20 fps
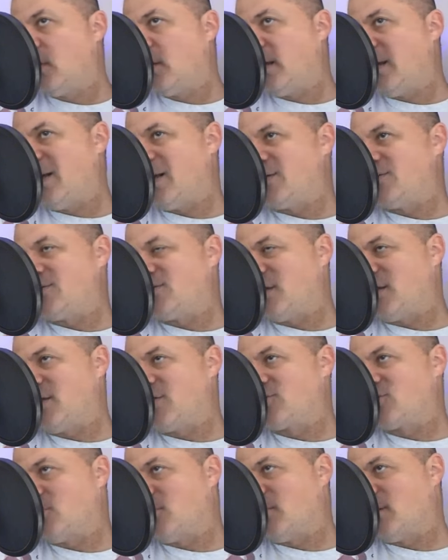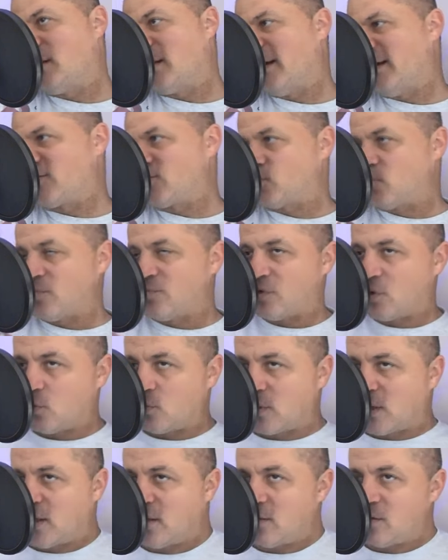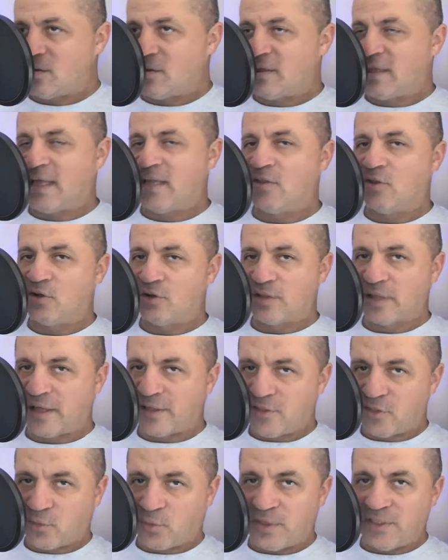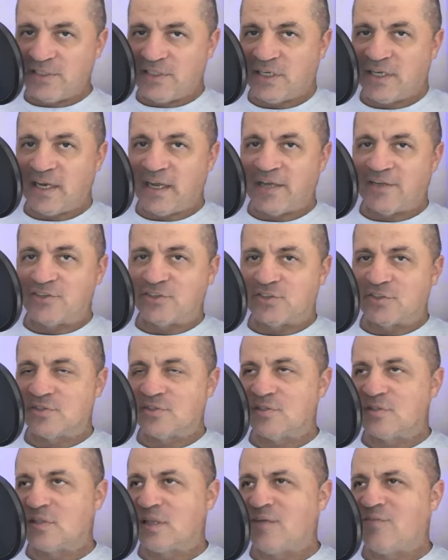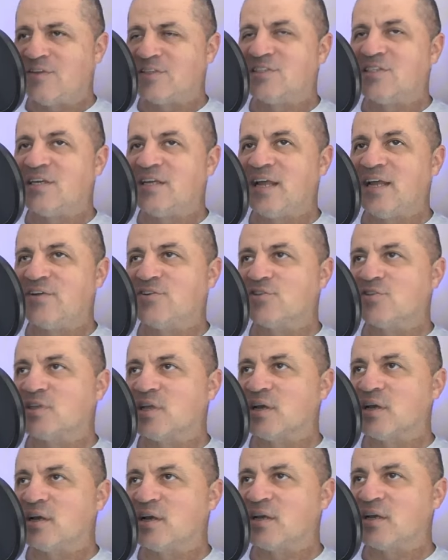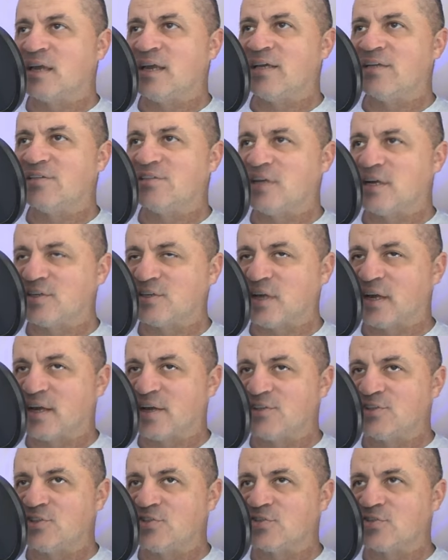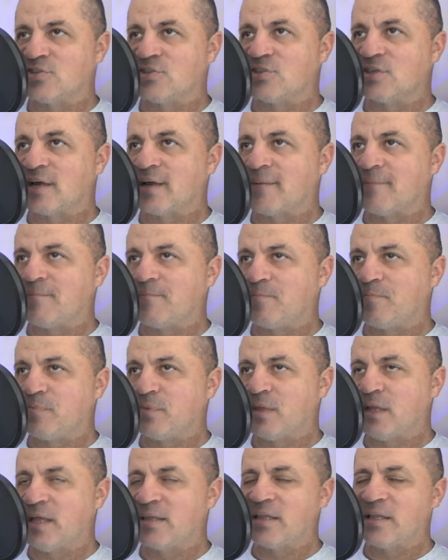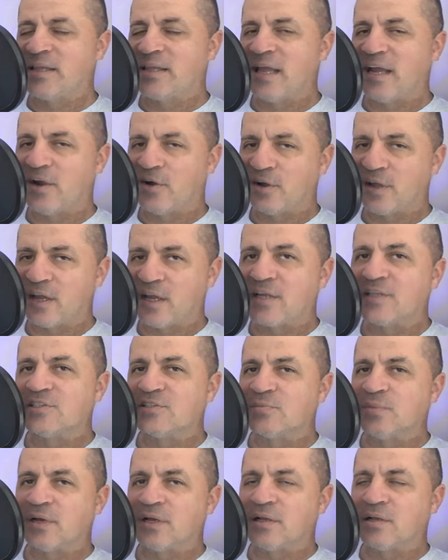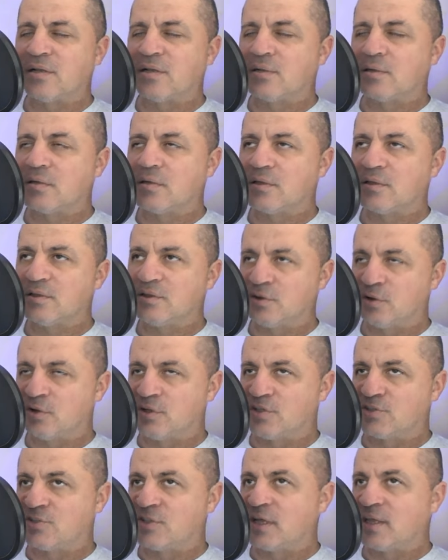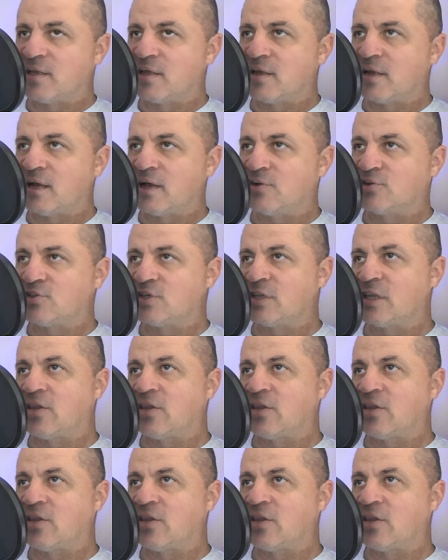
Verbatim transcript: And I said this on my last review. They they look like three teenagers, not even teenagers, uh, kids. I, I guess you should say. Not that they are kids, but you'll understand the analogy.